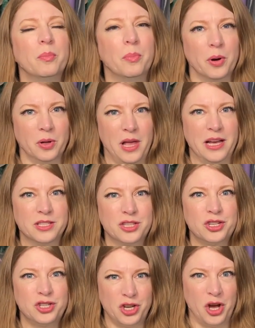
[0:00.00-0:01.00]

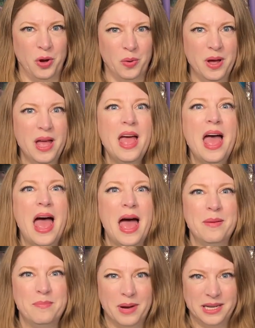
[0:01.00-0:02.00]
Burlesque show
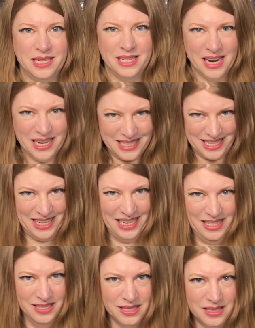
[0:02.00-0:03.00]
at Monday Night
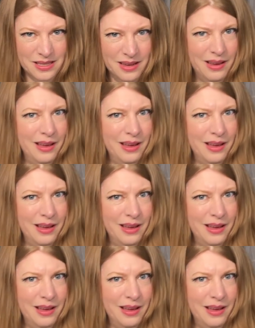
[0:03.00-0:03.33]
Teas